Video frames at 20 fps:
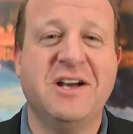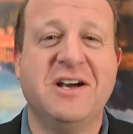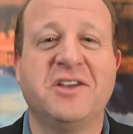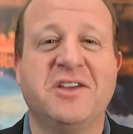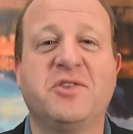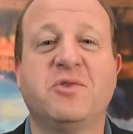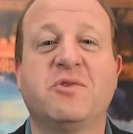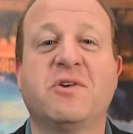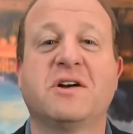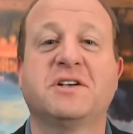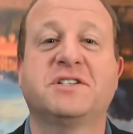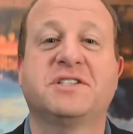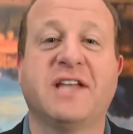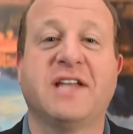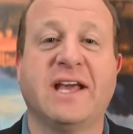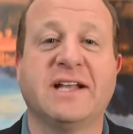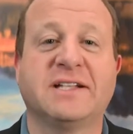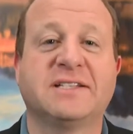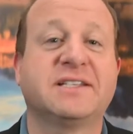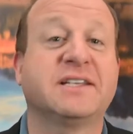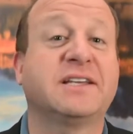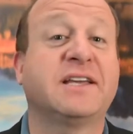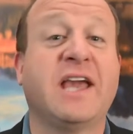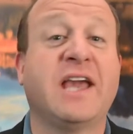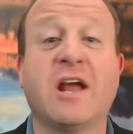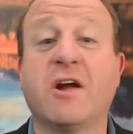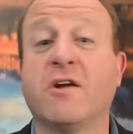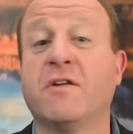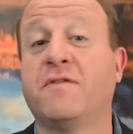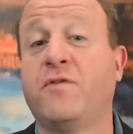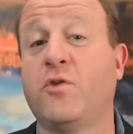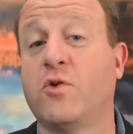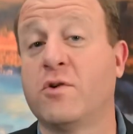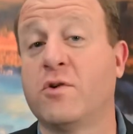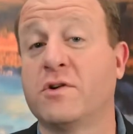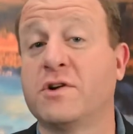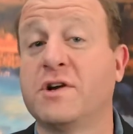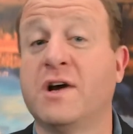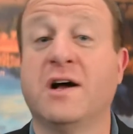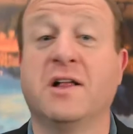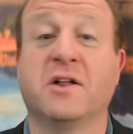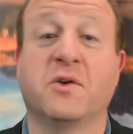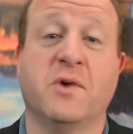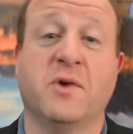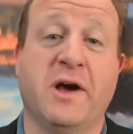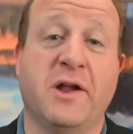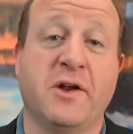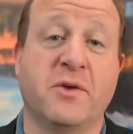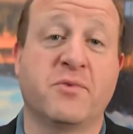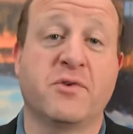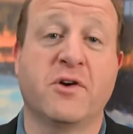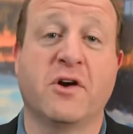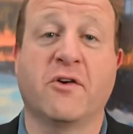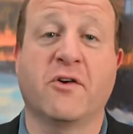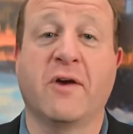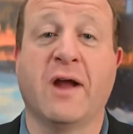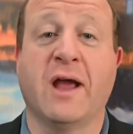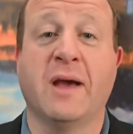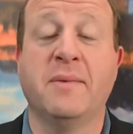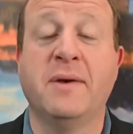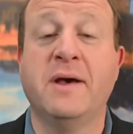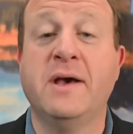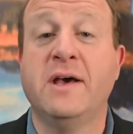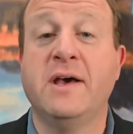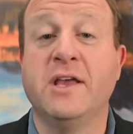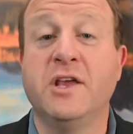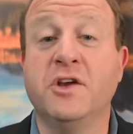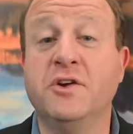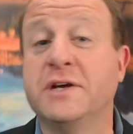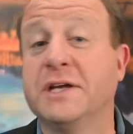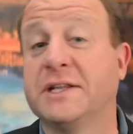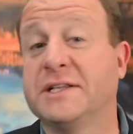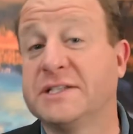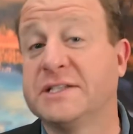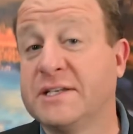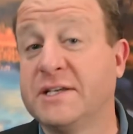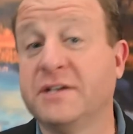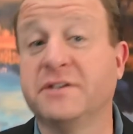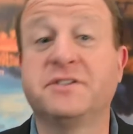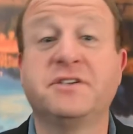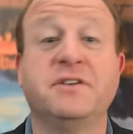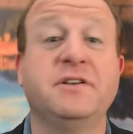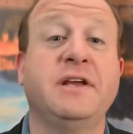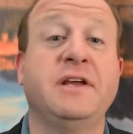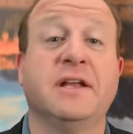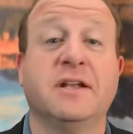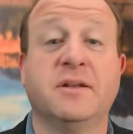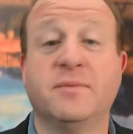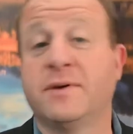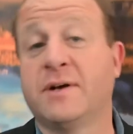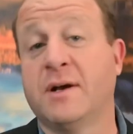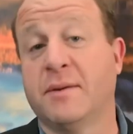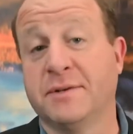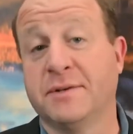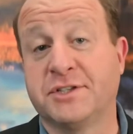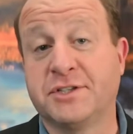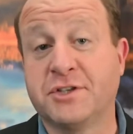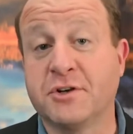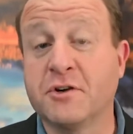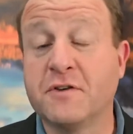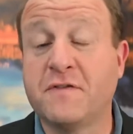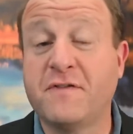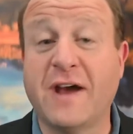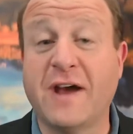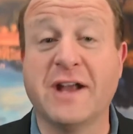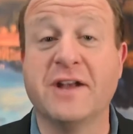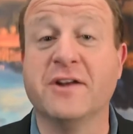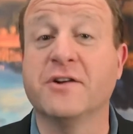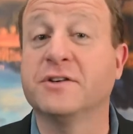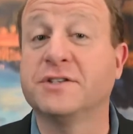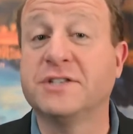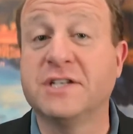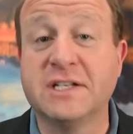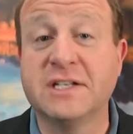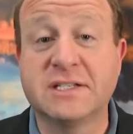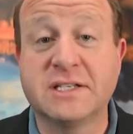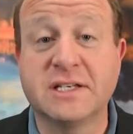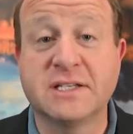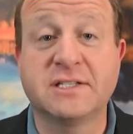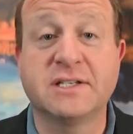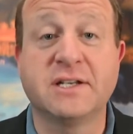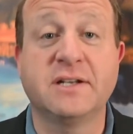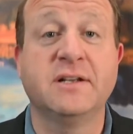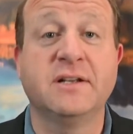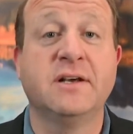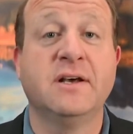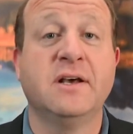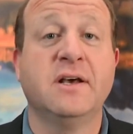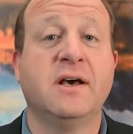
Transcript: Through our state's Care Forward Colorado program, you can get the skills you need to become a certified nursing assistant,